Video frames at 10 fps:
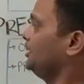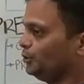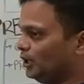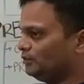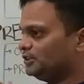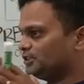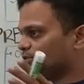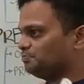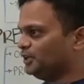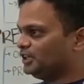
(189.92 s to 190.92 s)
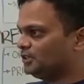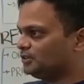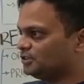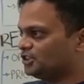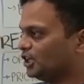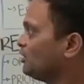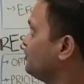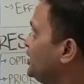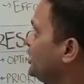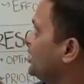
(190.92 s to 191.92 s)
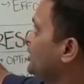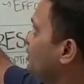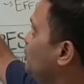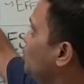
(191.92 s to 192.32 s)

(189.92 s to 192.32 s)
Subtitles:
You have this big chunk of data. Now you